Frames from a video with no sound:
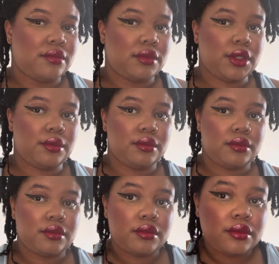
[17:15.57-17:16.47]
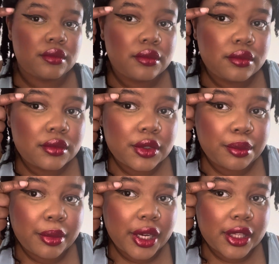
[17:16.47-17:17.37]
Boom.
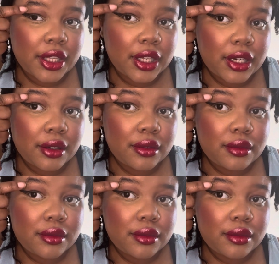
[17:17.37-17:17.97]
And cut that out.